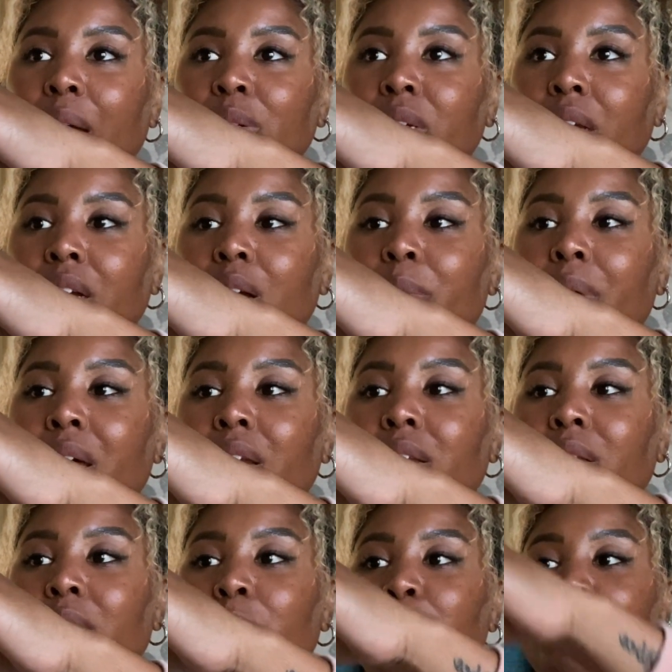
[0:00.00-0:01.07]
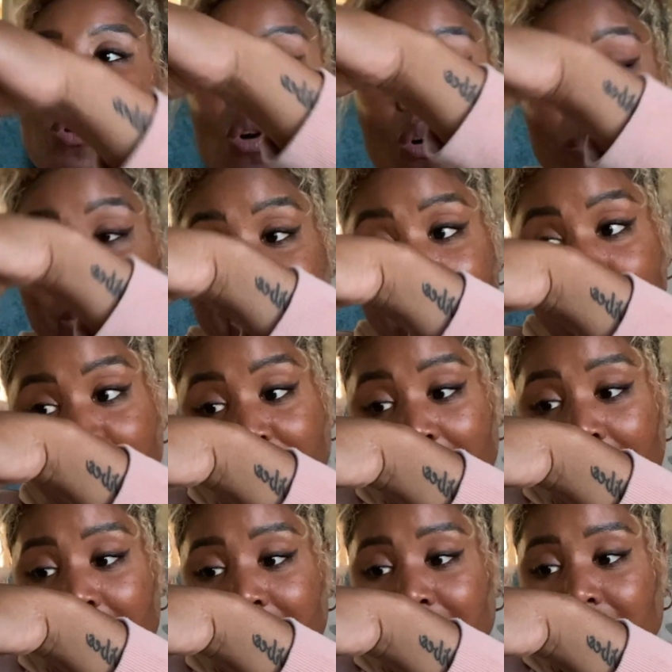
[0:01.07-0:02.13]
I'm trying to come out of it. Then boom, get
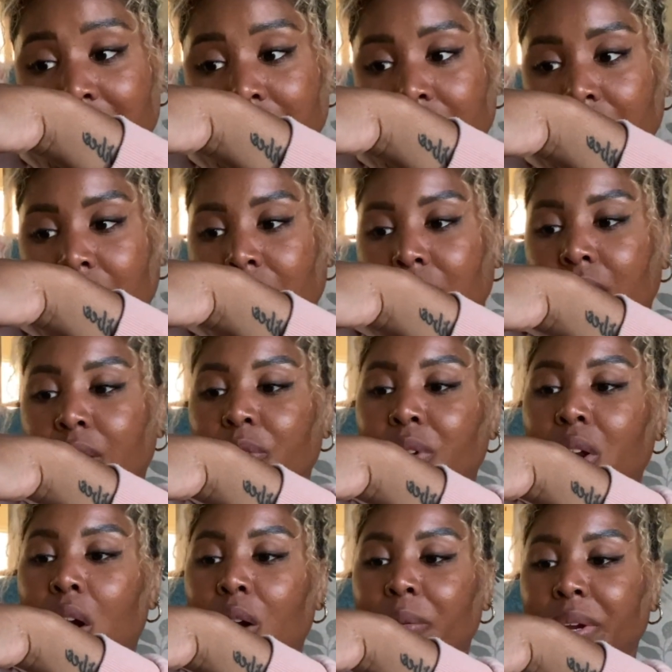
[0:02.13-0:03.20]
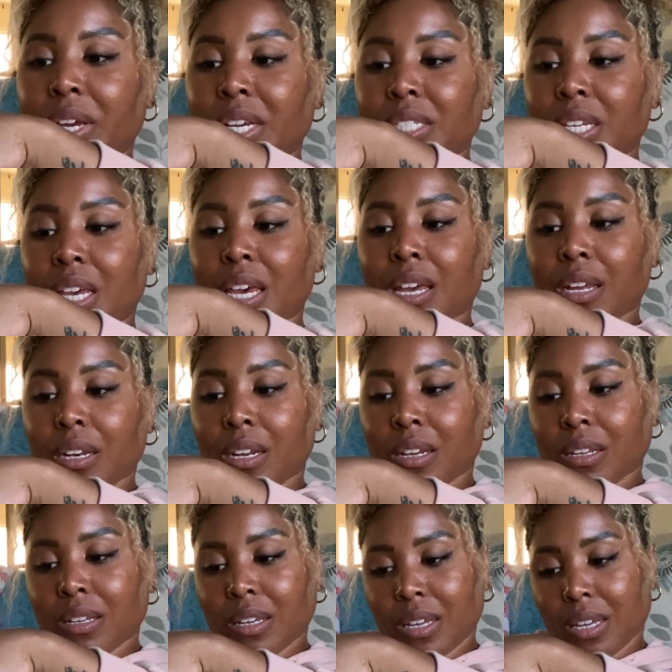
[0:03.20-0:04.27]
fired for no reason.
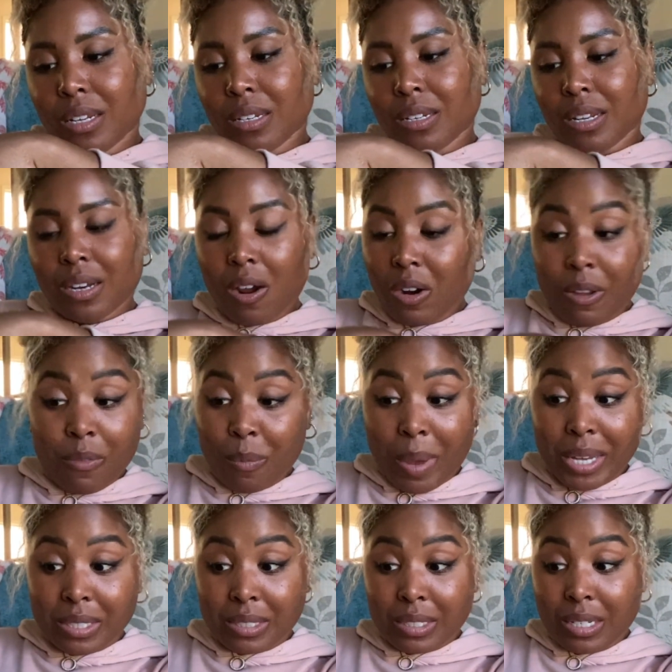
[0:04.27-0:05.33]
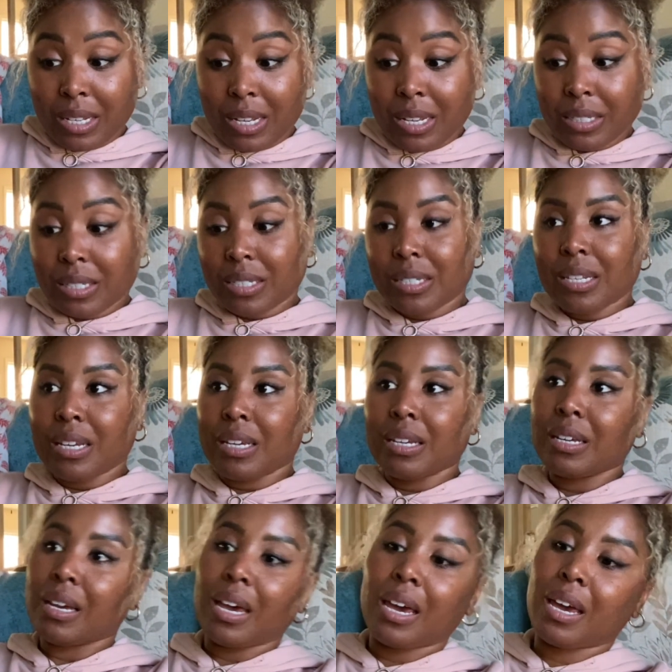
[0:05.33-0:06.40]
And it don't even make sense.
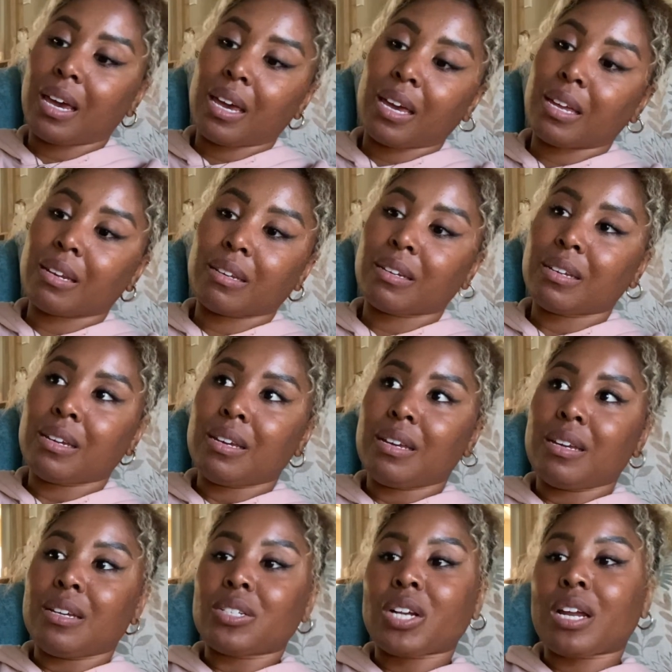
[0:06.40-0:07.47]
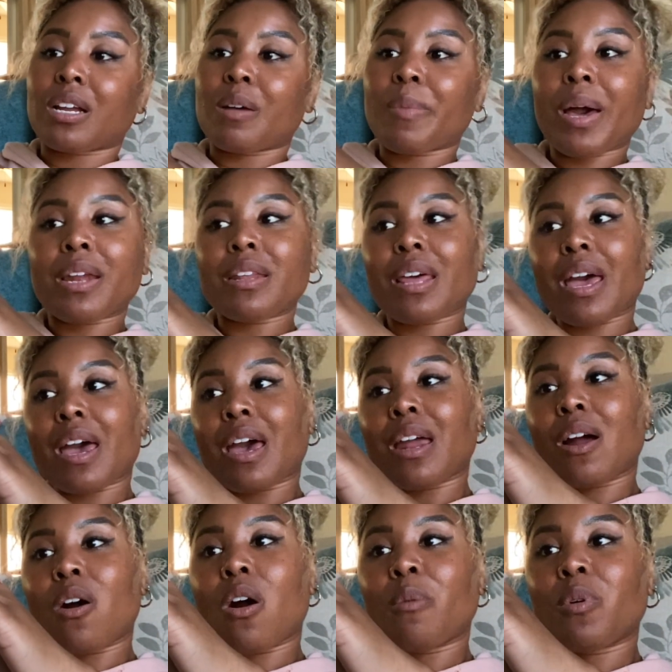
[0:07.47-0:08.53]
And trying to come out of that.
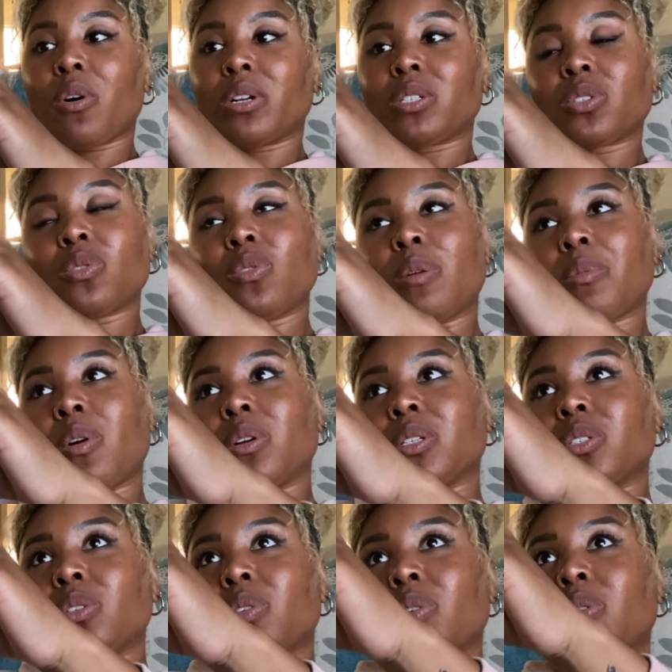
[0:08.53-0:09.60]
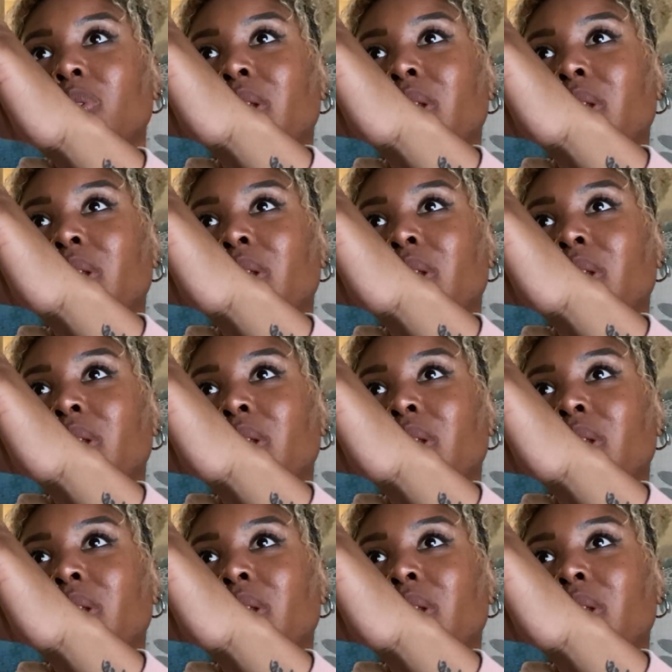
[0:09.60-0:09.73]
Oh, I'm going to school, I'm going to school.